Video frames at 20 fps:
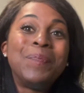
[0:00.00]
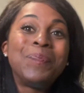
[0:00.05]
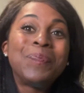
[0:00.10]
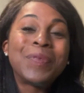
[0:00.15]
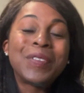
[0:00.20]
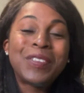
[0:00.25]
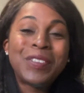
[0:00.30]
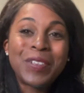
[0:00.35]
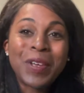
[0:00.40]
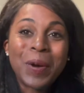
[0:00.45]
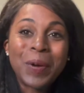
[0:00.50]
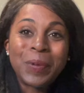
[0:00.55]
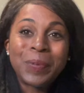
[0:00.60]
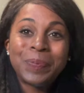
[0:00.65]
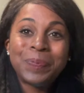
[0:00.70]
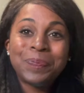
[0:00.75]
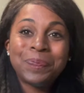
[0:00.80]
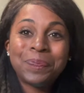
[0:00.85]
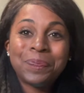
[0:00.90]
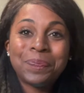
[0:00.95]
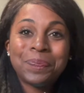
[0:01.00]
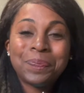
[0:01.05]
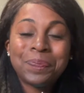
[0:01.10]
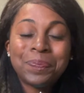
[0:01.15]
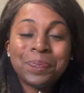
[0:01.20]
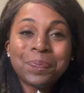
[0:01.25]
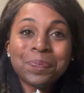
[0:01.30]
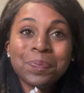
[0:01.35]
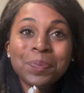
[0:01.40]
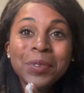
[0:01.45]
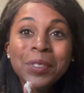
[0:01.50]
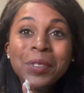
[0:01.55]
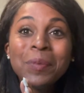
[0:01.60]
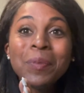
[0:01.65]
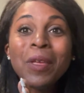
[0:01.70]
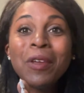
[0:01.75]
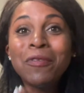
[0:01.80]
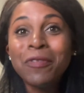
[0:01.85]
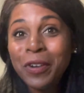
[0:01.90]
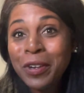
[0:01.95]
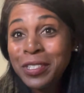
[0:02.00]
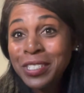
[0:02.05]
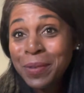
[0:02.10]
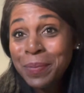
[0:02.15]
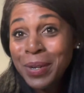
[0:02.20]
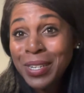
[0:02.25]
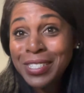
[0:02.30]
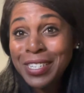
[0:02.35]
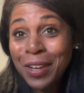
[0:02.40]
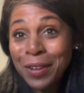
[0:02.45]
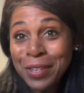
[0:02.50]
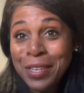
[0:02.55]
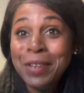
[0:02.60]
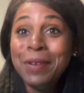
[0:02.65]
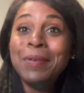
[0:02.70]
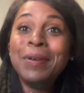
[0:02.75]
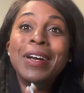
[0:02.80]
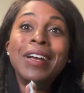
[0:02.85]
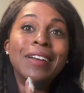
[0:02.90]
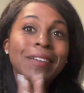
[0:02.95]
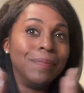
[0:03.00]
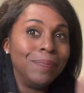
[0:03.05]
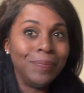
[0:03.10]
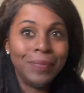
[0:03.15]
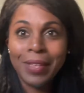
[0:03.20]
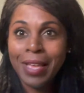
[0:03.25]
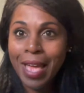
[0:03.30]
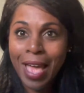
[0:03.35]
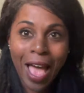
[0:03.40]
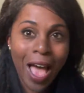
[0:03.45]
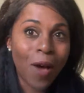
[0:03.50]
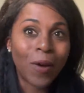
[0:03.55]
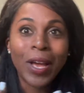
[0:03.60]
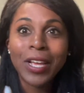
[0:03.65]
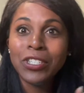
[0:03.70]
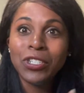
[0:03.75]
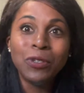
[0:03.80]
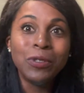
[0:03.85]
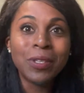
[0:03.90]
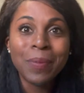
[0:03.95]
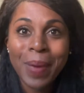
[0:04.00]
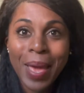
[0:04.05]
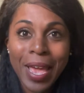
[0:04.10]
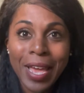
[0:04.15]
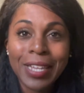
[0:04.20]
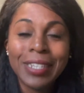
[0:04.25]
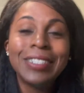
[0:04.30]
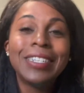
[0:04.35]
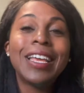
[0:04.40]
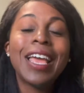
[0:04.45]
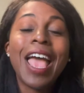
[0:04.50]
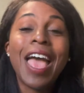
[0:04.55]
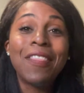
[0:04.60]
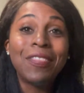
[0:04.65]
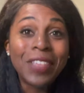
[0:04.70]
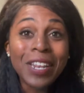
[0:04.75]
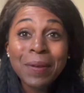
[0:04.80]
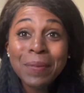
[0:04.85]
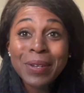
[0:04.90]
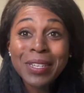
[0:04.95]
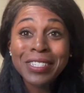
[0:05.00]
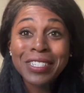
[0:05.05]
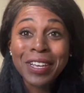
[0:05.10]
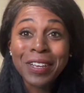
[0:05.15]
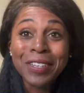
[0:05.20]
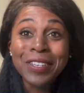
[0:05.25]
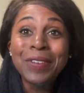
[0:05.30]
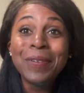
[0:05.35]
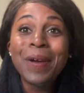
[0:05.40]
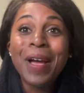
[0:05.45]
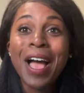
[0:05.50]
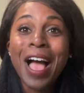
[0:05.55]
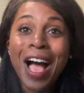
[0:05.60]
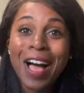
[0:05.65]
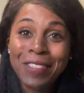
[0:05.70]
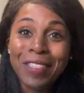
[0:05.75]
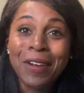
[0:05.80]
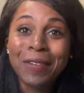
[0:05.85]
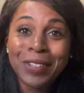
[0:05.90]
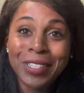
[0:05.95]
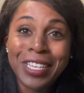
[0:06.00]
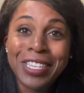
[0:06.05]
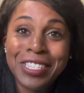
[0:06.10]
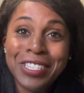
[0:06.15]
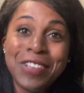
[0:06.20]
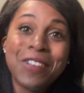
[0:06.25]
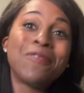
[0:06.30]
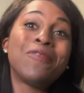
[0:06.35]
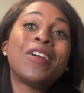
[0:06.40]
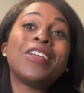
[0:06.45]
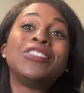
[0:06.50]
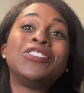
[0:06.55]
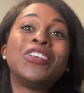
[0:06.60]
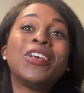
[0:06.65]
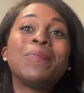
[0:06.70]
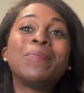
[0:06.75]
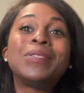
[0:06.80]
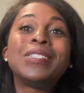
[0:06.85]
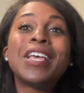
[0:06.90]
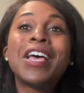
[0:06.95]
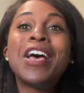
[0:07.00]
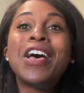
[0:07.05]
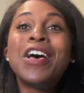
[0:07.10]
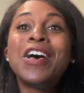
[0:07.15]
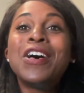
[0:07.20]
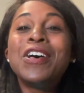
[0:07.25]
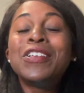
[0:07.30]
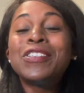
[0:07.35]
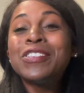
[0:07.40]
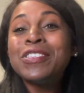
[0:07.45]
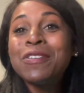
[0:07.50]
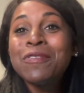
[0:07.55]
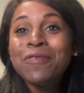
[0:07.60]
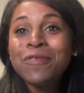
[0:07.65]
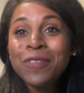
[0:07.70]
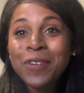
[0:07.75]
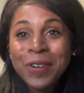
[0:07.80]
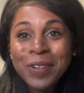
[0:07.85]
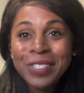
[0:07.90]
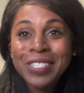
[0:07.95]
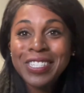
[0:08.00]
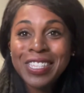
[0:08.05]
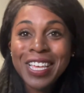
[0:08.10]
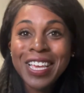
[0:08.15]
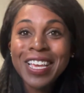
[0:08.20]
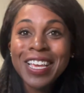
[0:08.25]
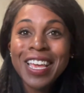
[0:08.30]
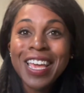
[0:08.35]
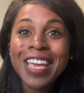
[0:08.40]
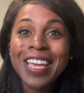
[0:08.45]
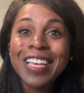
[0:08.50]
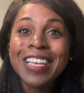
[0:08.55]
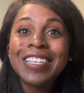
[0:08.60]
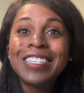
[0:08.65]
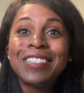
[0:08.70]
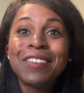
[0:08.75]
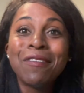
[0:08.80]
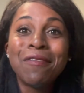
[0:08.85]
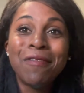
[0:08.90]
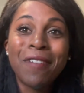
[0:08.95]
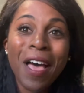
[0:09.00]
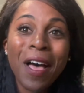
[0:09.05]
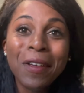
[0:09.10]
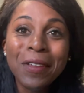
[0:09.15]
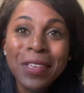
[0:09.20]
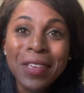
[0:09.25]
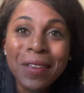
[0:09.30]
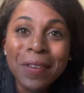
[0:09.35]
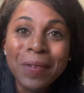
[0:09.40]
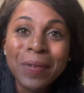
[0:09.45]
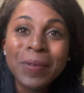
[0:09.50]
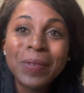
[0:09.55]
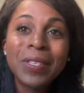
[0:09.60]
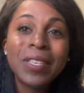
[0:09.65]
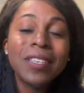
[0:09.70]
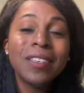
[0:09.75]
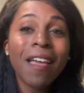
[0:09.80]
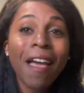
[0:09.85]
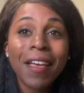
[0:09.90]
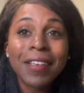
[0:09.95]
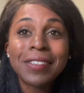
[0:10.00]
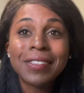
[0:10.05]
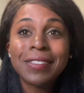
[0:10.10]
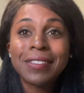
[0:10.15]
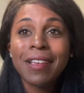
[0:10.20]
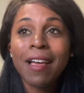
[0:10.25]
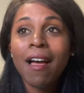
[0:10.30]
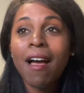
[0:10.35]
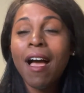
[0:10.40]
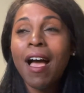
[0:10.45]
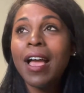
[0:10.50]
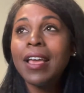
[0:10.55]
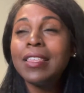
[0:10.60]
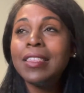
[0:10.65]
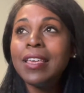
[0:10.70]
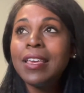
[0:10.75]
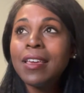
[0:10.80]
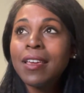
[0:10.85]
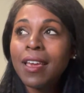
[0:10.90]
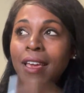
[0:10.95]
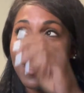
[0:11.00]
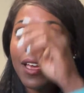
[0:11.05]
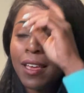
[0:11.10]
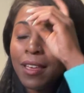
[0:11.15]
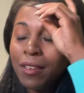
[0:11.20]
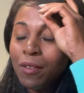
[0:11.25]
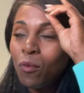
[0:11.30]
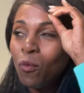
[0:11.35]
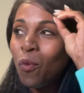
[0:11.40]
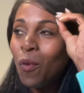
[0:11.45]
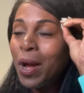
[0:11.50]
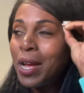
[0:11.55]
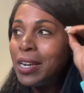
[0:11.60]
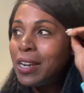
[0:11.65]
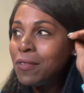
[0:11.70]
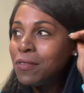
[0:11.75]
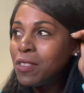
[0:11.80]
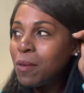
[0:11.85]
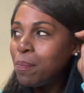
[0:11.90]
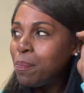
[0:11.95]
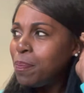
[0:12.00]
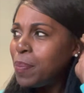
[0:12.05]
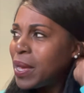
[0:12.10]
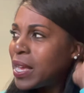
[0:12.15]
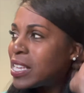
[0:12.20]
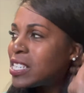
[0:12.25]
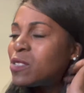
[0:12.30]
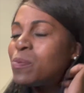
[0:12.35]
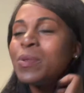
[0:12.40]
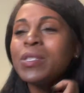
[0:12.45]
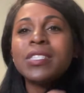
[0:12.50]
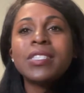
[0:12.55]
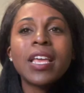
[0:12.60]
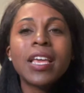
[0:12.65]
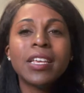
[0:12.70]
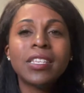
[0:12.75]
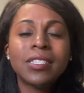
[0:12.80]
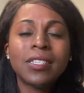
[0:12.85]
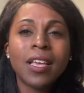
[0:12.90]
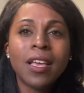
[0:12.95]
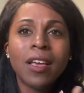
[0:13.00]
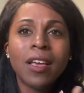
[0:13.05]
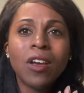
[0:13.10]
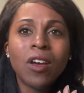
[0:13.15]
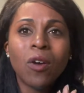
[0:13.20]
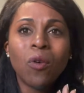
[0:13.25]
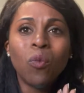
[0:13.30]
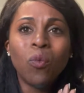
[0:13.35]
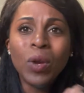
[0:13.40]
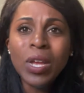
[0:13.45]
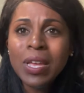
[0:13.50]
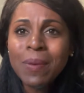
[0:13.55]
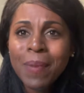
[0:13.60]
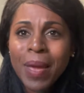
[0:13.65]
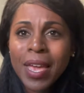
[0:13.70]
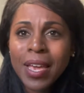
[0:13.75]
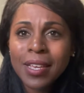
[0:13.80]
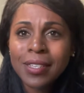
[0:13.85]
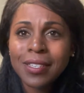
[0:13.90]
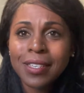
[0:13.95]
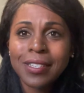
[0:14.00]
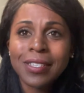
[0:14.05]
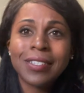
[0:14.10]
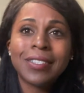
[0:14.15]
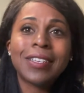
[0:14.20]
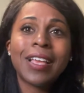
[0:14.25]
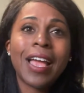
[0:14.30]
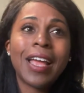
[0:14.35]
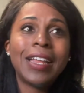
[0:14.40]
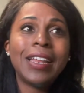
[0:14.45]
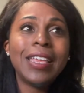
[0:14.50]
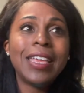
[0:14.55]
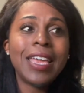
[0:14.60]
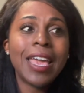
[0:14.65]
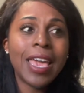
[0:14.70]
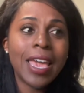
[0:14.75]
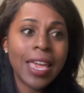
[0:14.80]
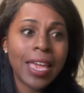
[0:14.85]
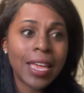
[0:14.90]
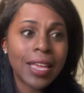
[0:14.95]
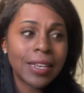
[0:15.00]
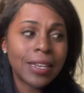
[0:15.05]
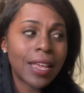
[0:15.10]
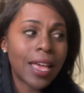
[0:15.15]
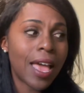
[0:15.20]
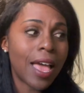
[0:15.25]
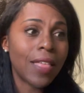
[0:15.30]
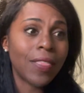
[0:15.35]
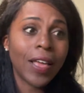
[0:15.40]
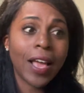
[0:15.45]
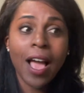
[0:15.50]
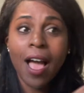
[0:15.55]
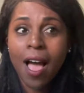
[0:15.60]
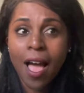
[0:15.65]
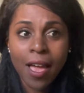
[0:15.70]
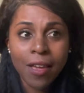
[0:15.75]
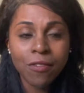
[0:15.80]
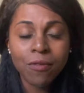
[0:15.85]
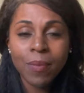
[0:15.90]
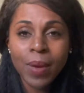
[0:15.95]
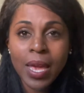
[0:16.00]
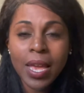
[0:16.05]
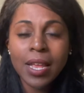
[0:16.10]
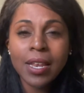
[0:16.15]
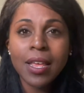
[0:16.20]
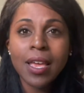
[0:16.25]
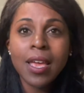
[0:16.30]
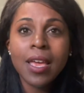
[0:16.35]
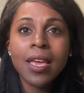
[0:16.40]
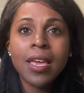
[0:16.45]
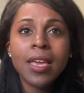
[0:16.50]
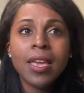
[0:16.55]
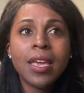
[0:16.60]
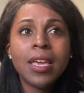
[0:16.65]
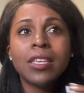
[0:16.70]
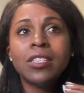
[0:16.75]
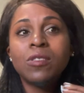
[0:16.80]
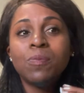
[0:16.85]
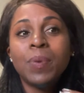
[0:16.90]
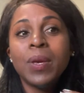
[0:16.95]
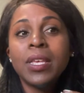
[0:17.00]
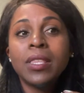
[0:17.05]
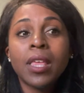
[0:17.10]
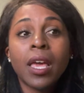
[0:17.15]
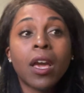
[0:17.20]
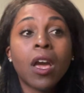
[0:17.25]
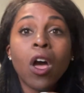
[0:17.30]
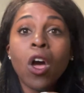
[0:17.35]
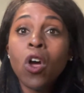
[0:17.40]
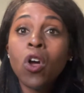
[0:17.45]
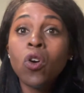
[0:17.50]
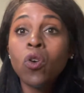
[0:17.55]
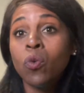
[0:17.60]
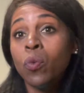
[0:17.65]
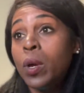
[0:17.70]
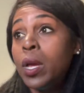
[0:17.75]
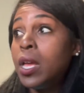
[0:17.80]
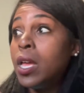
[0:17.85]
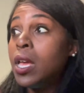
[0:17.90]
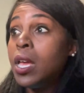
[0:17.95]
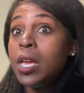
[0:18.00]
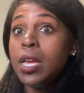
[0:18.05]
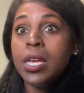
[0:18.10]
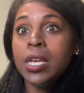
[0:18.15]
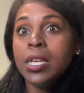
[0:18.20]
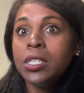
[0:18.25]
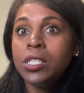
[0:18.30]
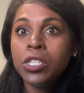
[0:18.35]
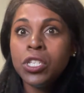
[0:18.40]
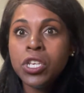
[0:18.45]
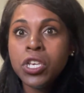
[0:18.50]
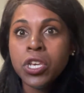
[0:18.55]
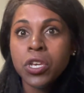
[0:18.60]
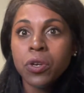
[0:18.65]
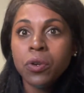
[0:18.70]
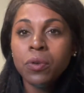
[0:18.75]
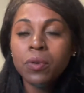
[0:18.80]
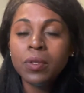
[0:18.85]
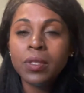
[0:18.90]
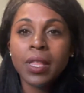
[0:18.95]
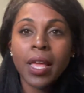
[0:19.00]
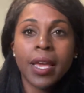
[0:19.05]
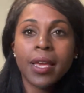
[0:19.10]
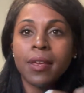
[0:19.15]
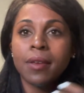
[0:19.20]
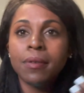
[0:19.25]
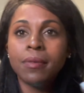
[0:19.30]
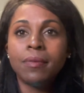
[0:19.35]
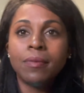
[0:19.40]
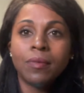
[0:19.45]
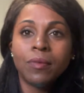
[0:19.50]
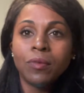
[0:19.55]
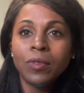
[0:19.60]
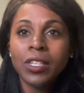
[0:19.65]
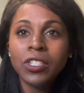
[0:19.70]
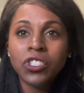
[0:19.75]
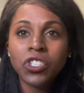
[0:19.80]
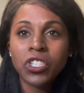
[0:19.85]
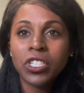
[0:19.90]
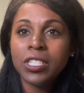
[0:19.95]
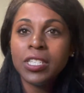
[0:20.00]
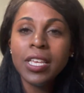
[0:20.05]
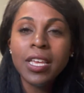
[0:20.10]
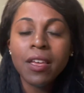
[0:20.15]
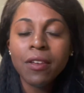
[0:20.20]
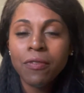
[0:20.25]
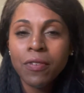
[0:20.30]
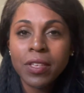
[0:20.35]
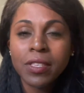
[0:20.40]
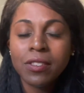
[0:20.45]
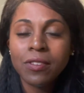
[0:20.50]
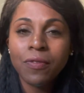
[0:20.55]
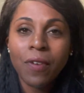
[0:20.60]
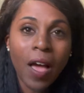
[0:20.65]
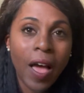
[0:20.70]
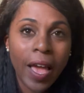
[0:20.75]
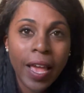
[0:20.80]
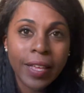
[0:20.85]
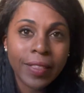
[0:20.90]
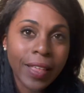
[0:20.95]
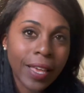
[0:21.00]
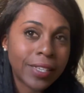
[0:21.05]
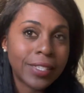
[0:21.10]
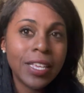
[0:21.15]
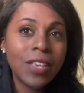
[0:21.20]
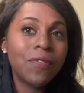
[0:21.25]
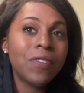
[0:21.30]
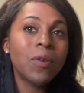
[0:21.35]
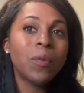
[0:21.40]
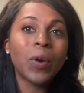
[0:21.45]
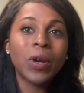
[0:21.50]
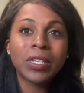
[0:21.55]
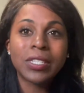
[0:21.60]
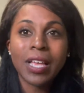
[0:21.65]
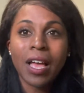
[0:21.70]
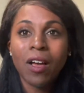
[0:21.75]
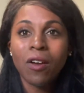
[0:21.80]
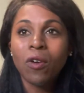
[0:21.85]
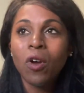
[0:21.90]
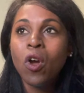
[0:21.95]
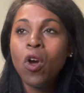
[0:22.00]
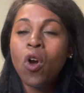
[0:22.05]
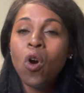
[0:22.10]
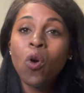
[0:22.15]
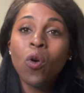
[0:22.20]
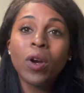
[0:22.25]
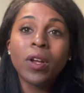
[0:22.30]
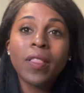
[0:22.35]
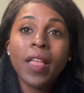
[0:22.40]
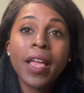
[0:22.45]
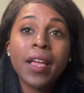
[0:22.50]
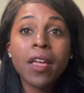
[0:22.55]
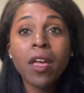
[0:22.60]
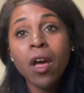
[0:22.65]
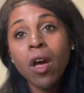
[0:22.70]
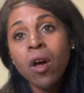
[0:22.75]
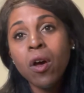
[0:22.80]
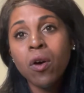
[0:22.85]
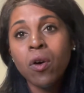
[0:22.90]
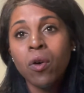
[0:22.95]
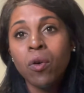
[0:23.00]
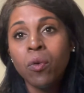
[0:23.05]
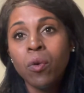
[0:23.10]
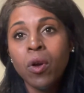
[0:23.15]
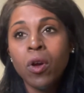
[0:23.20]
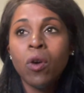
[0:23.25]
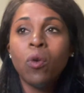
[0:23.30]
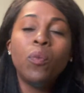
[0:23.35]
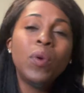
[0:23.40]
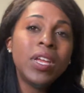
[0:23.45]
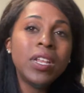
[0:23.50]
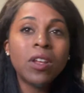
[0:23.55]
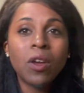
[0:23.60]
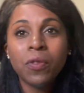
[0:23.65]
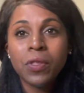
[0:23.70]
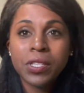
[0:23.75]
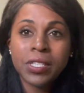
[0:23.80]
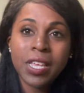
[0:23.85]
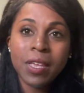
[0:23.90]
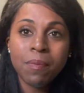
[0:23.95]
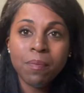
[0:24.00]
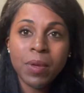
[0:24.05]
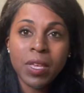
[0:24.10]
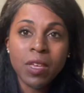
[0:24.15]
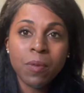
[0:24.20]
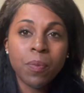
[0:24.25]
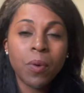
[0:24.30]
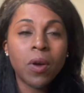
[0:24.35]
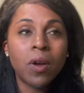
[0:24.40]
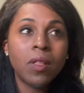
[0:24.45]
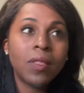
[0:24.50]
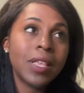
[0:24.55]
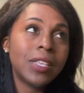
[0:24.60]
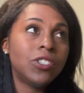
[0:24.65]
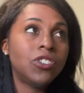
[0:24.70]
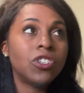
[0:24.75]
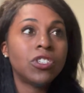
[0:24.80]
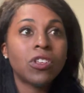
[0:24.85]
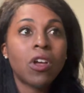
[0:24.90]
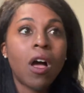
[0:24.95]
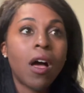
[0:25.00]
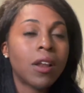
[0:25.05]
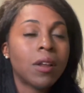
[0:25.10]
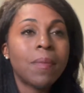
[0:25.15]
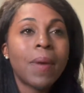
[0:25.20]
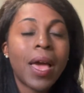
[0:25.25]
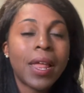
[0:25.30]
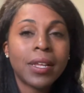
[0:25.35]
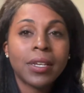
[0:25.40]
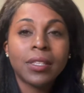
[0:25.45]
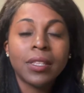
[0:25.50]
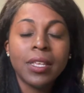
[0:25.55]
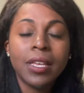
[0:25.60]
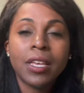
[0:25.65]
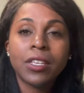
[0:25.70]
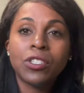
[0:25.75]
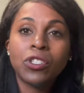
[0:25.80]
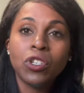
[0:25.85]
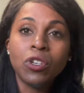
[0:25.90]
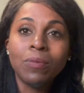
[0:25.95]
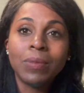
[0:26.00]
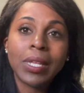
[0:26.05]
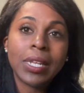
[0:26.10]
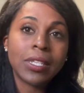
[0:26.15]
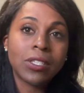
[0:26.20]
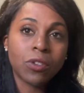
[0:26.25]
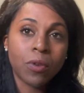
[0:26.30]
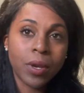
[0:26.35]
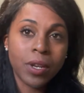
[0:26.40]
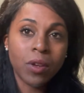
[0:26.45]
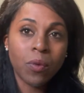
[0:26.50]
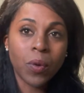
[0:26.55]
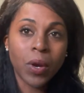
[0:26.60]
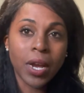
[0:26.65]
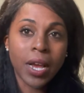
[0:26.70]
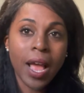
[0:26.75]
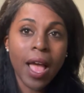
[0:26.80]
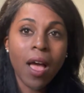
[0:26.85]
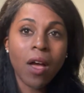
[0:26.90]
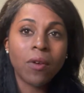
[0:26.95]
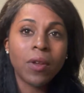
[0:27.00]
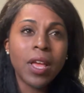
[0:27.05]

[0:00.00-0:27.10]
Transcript: So first I'm going to tell you how I choose a man, and then I'm going to tell you how that relates to your friendships. So the first thing is values. Yes, I think one of the biggest mistakes we make as a society, and like I've made, is being like, oh, he's cute, like let's just see if it's fine, like see if it works out. Or like, oh, we know the same people, let's just automatically assume that it's going to work out.